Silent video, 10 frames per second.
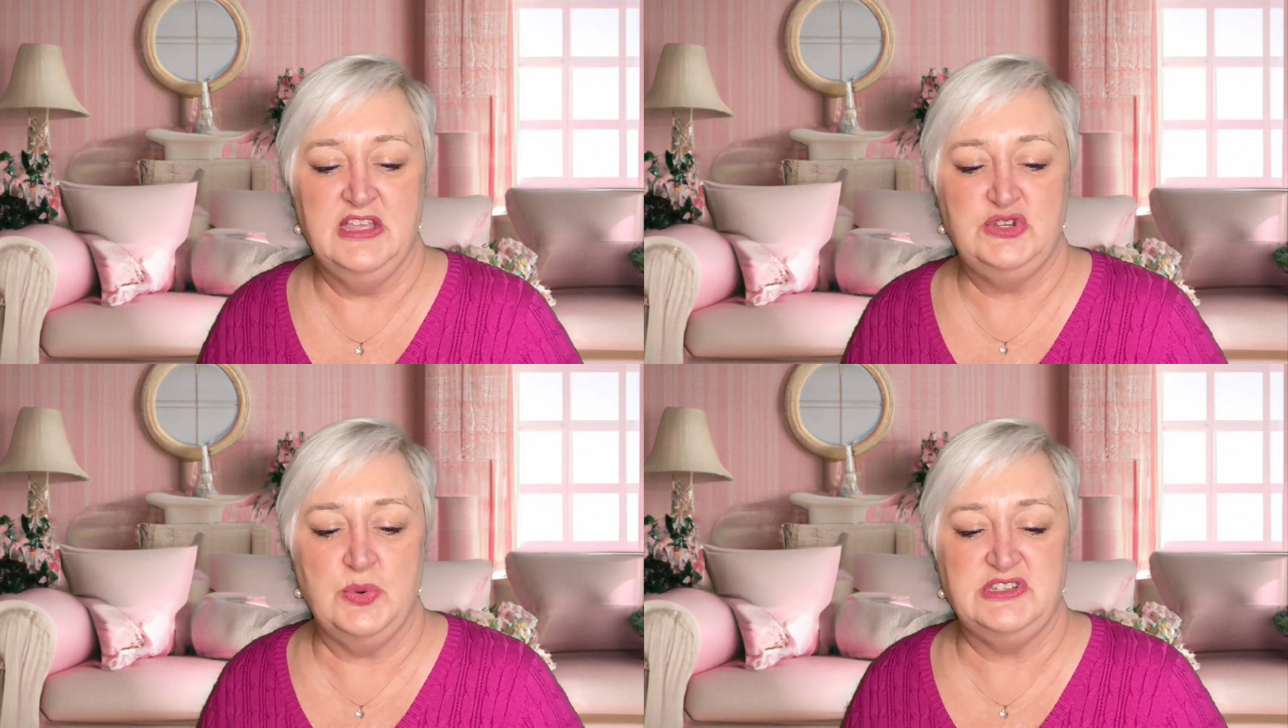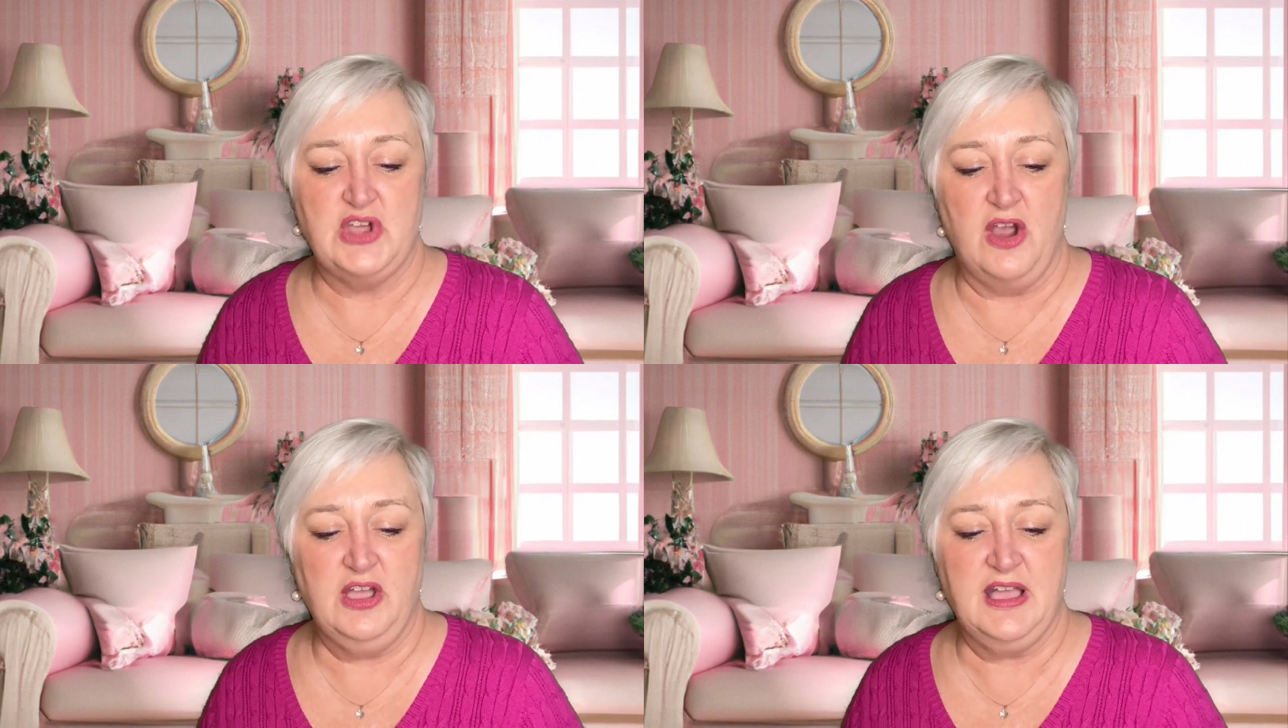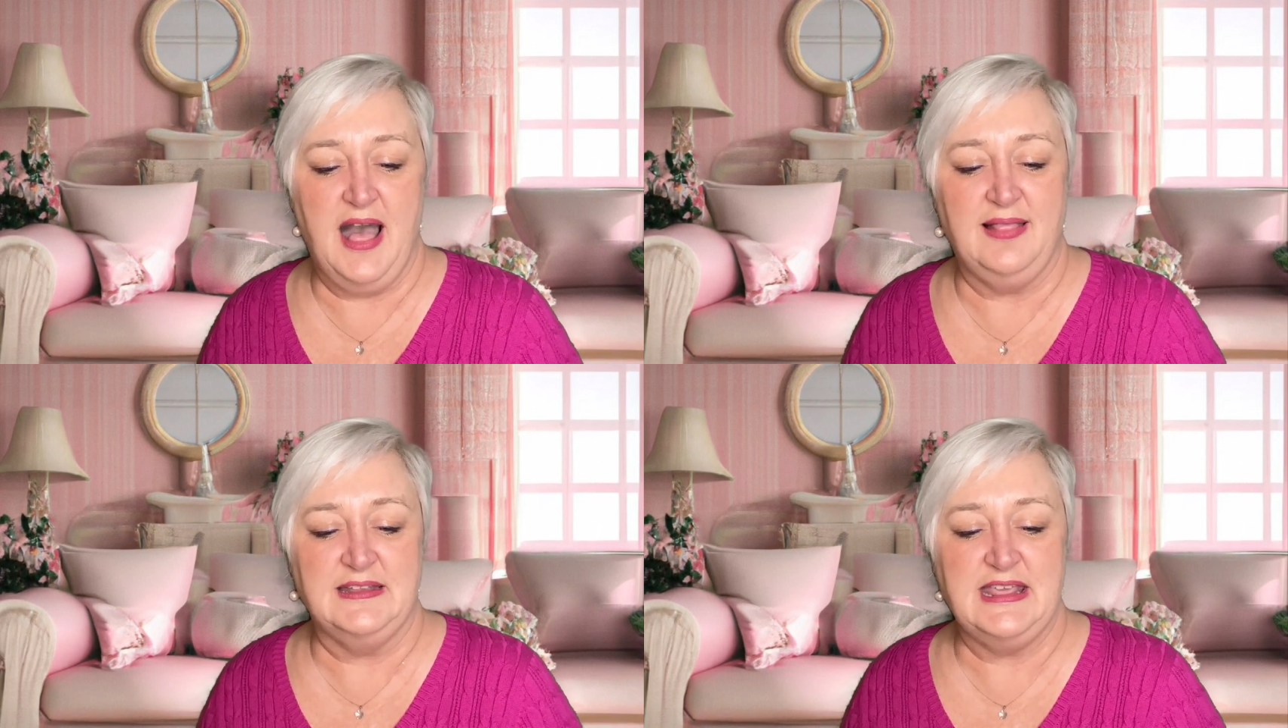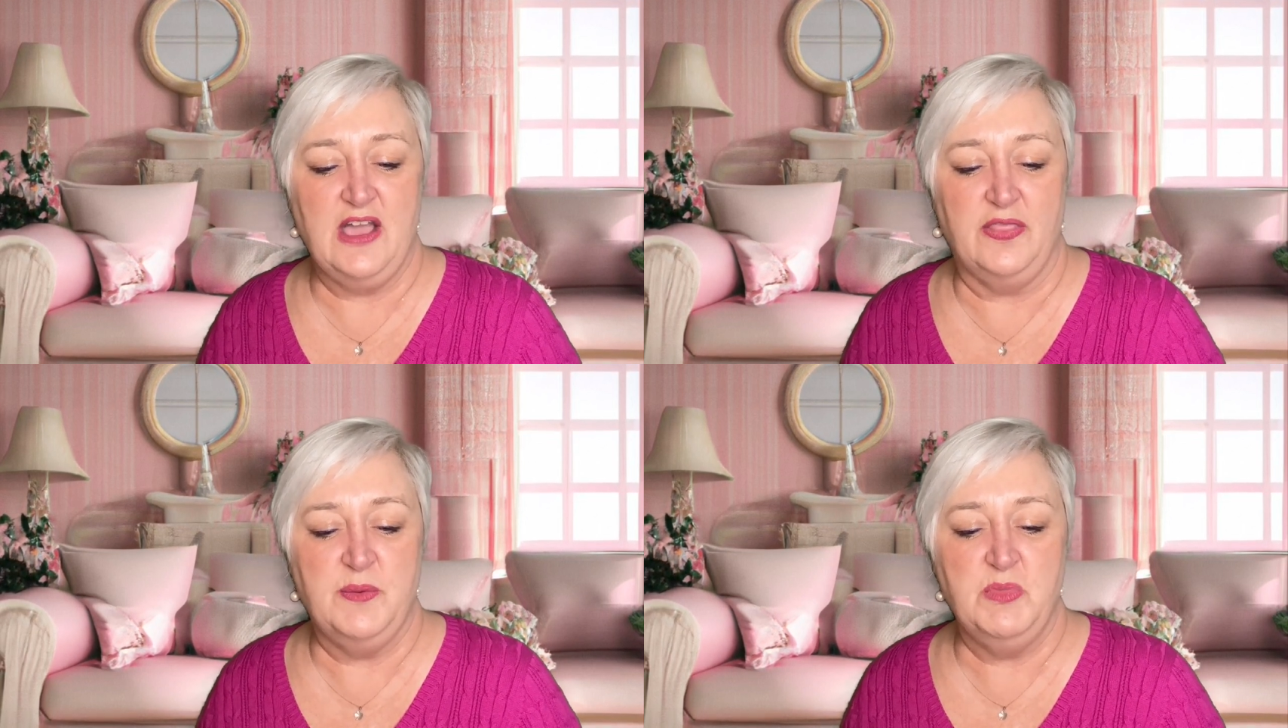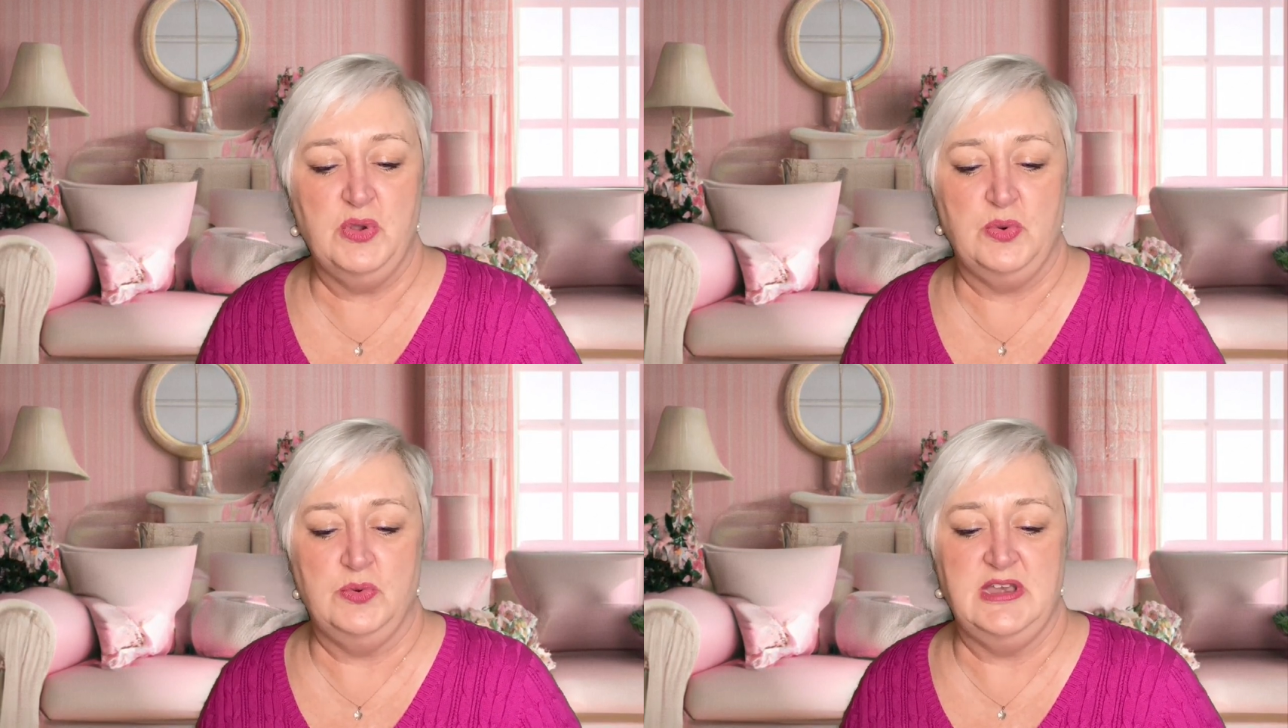to a dark colony on the
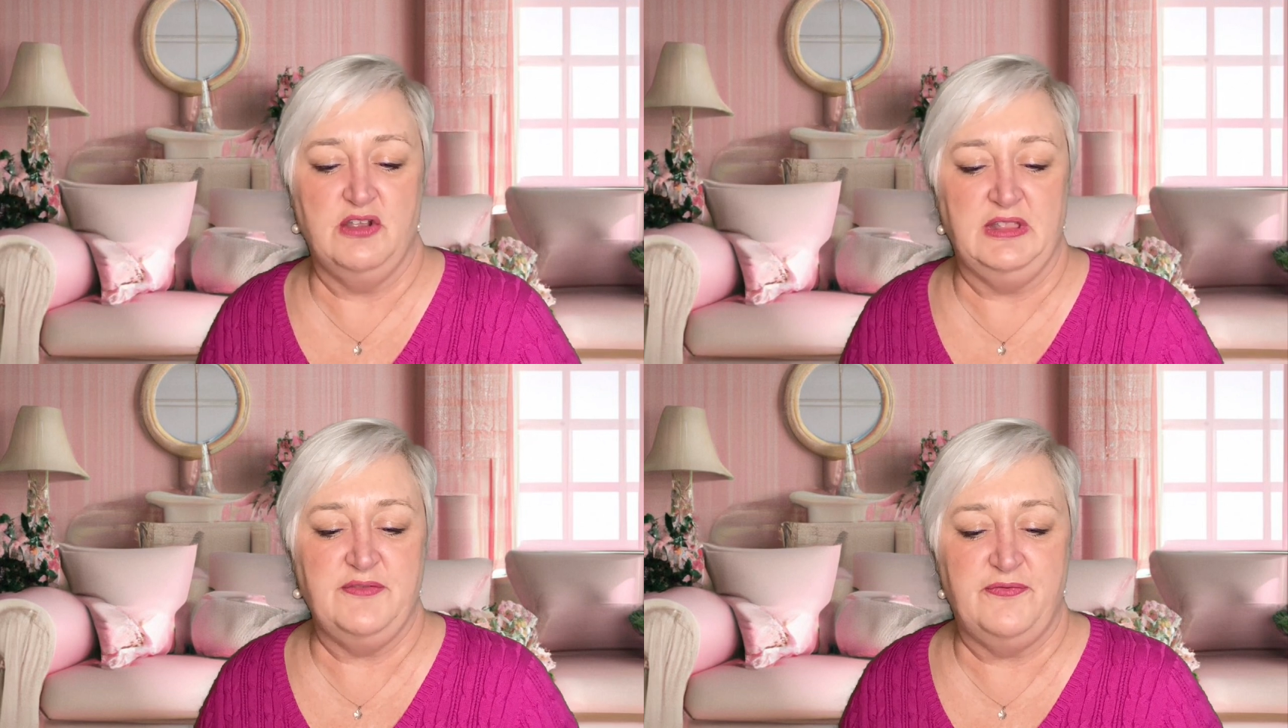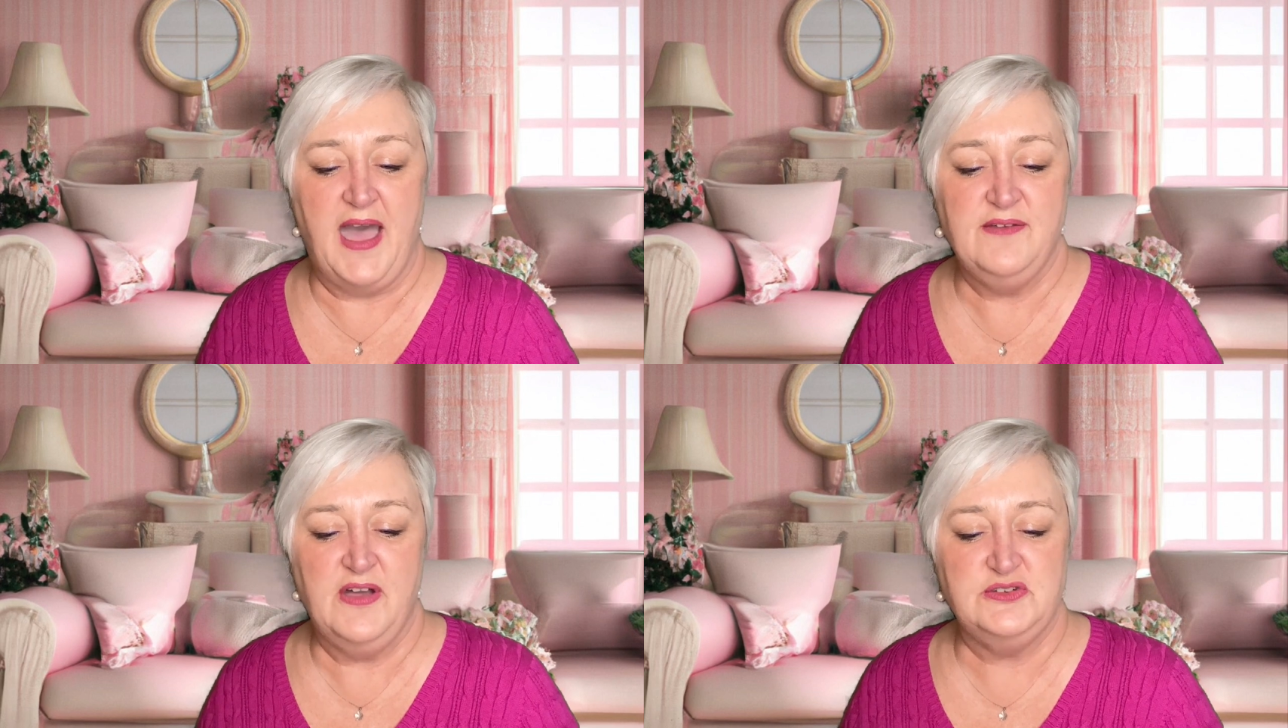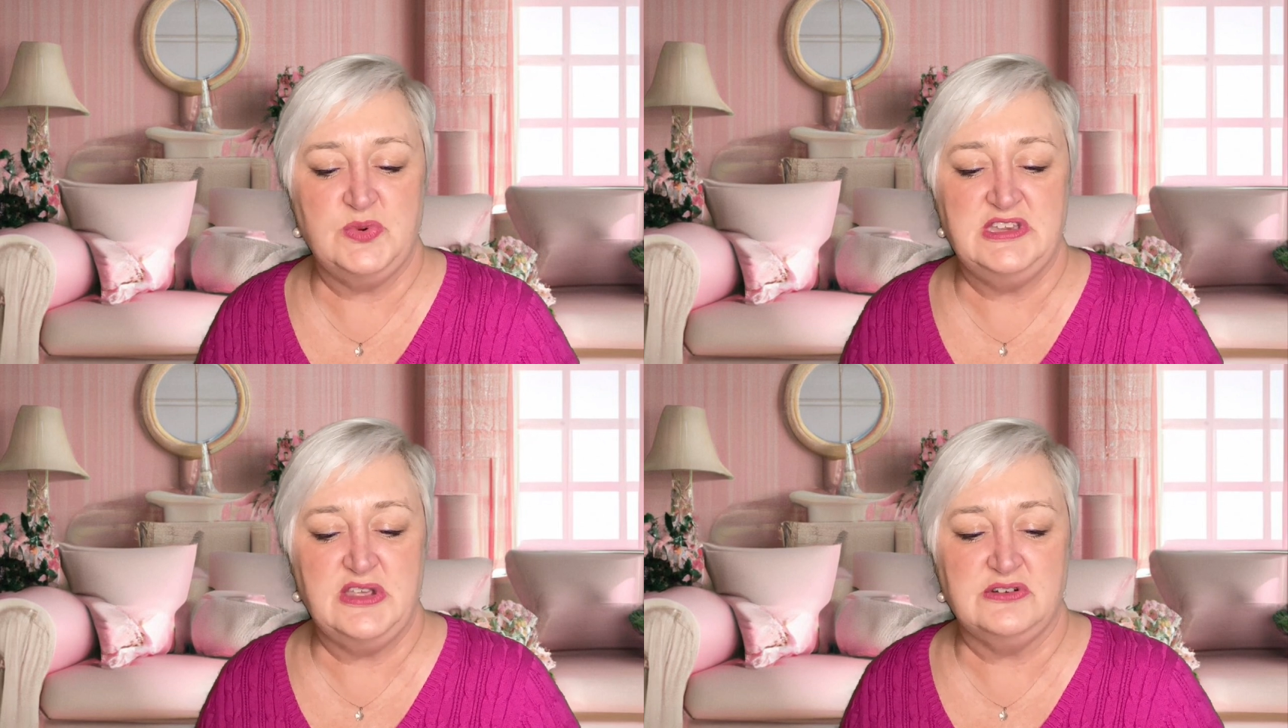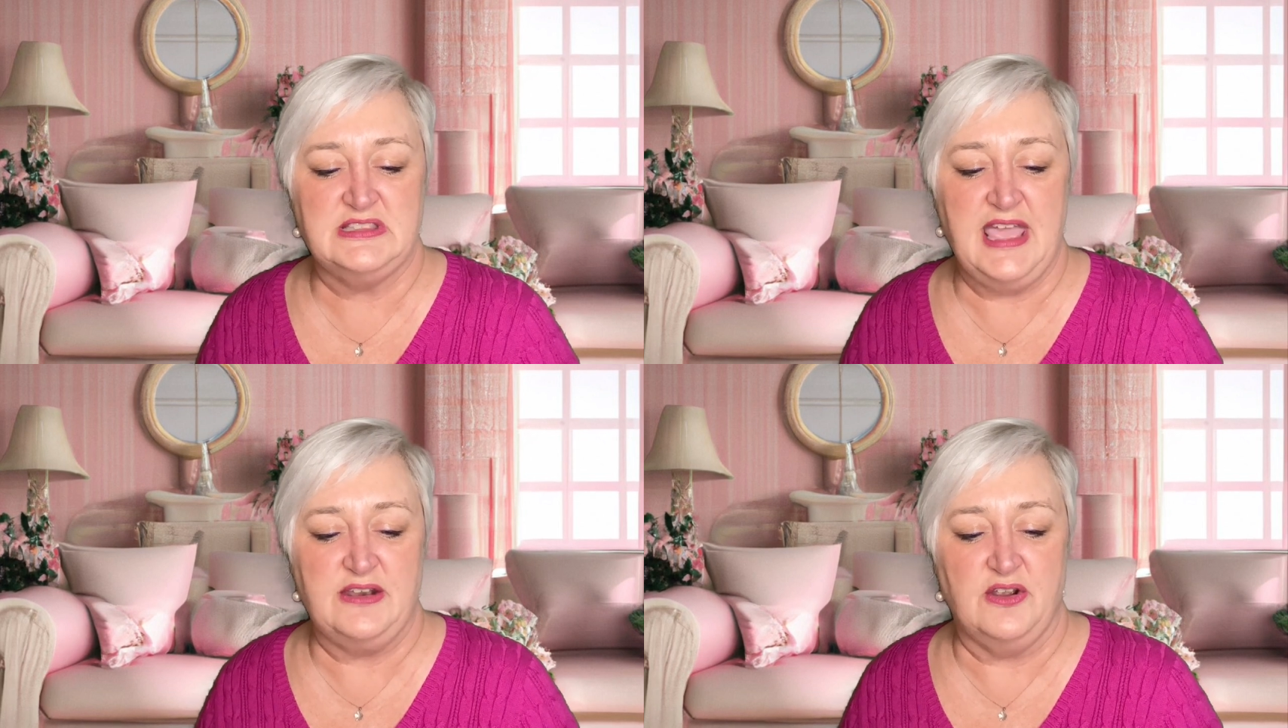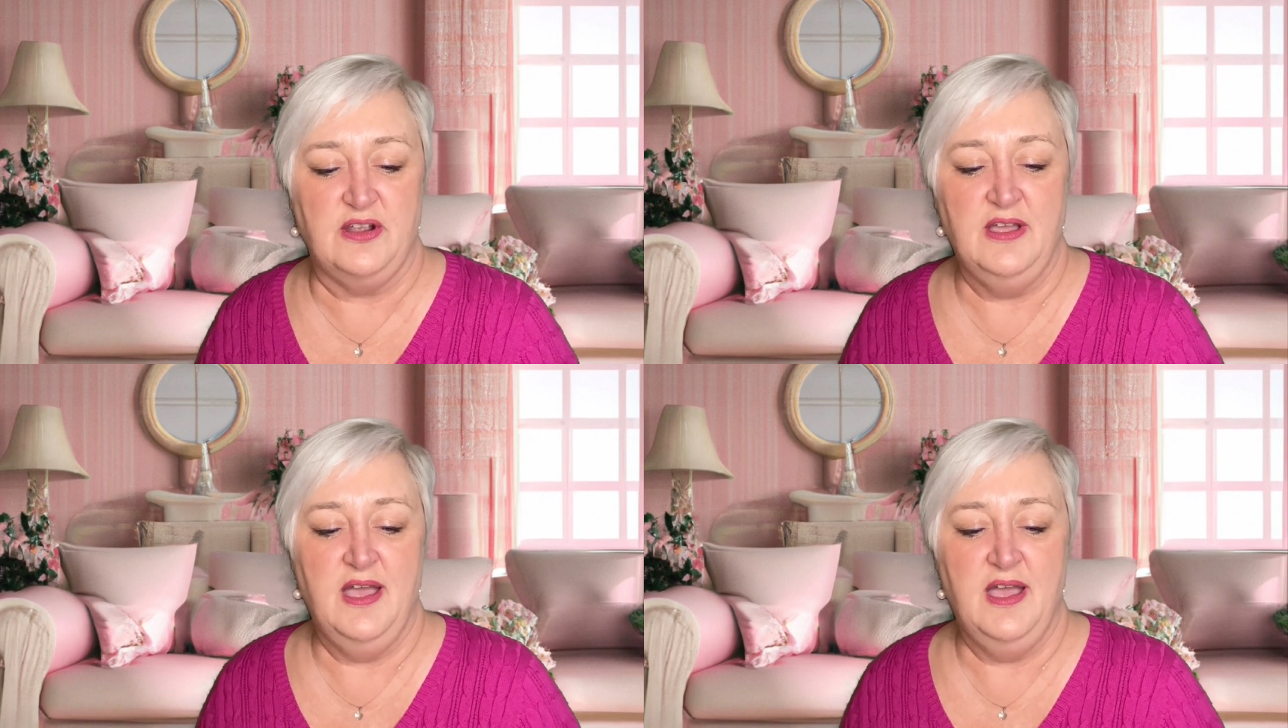moon nearly 500 years later,